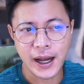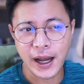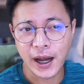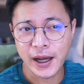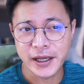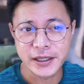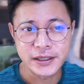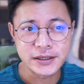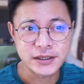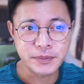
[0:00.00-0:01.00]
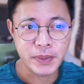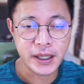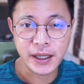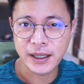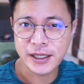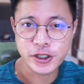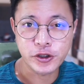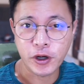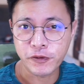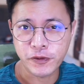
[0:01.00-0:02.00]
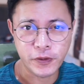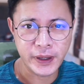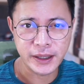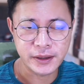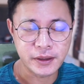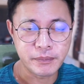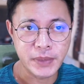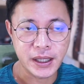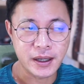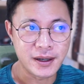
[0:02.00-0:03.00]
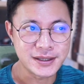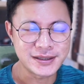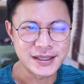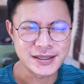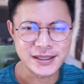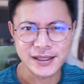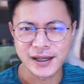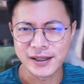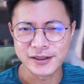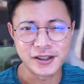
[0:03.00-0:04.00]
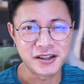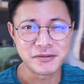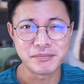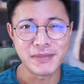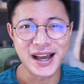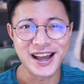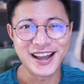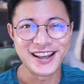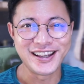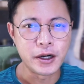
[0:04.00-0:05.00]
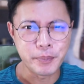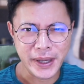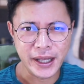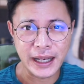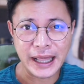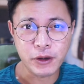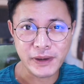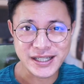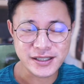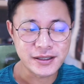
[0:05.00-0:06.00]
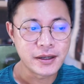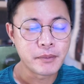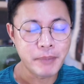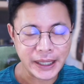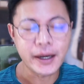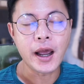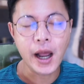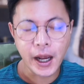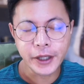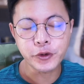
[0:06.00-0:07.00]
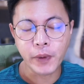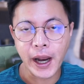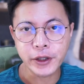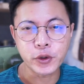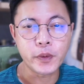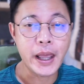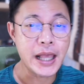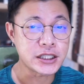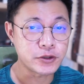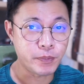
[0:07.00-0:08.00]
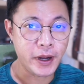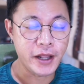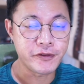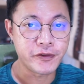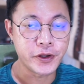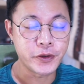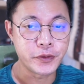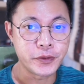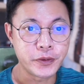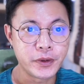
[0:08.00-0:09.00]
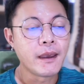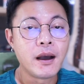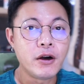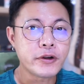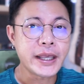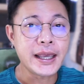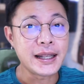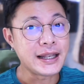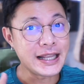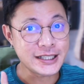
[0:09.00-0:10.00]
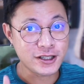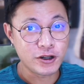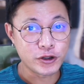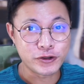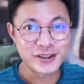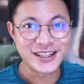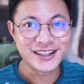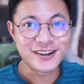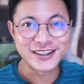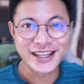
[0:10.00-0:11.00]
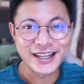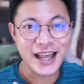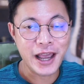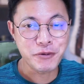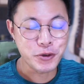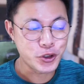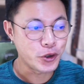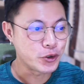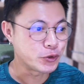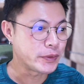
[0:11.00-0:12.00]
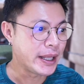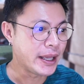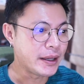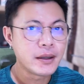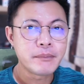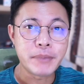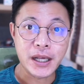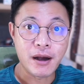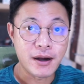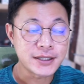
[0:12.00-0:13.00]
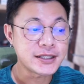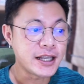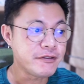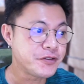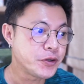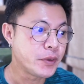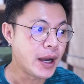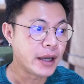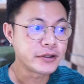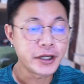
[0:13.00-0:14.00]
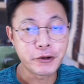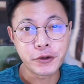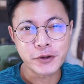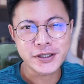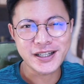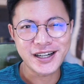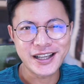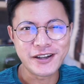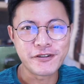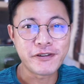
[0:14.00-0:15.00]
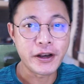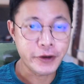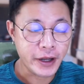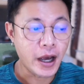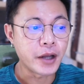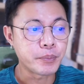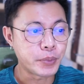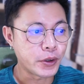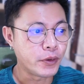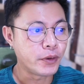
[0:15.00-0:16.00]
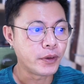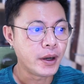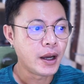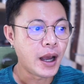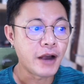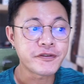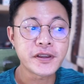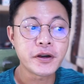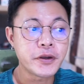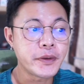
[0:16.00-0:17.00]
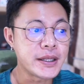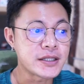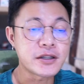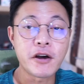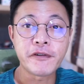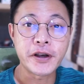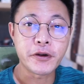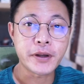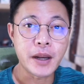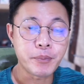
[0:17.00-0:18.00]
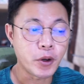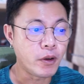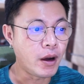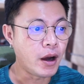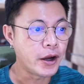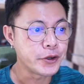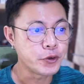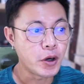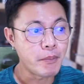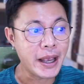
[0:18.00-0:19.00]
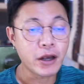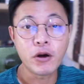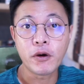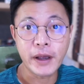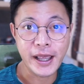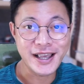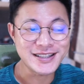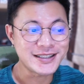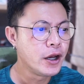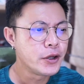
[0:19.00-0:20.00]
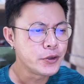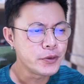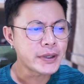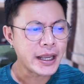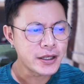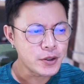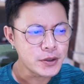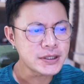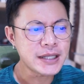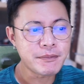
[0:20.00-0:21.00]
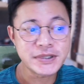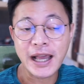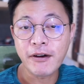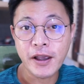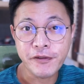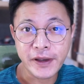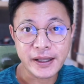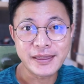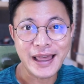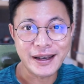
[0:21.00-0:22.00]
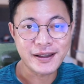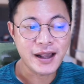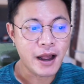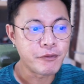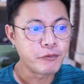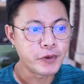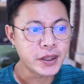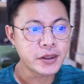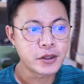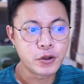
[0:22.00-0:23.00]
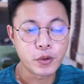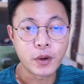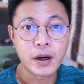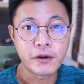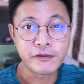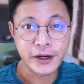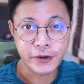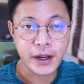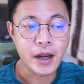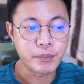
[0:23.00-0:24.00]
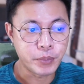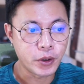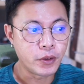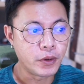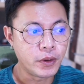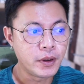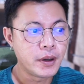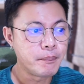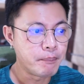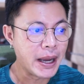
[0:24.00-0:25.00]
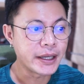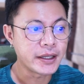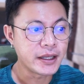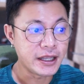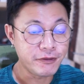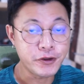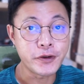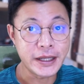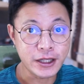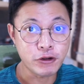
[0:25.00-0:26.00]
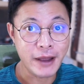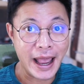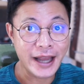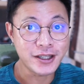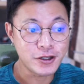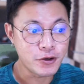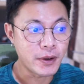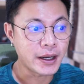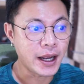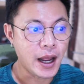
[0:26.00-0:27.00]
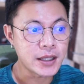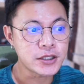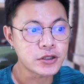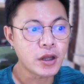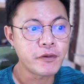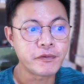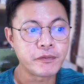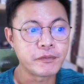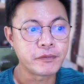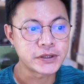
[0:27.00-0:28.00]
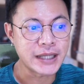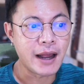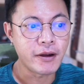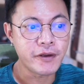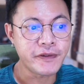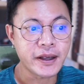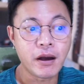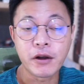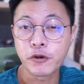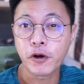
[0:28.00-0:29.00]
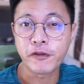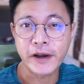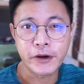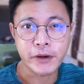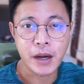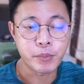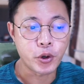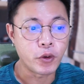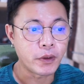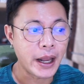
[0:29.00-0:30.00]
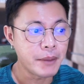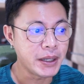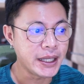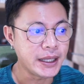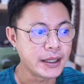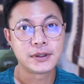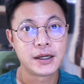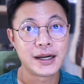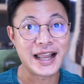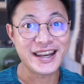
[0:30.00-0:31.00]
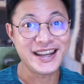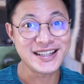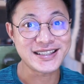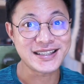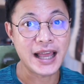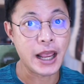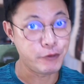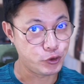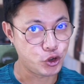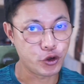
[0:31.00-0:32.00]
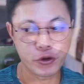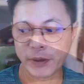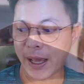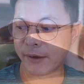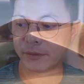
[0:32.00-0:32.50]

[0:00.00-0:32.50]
I speak English not fluent because this is not my main language. But I try to explain for you. Okay, let's go to the content I will show you today. Because if you are the new user in Final Cut Pro, after you install Final Cut Pro on your Mac OS, you can use some sound effect that come with your Final Cut Pro. But if you need to add your custom sound effect on your Final Cut Pro library, like this, I will show you now.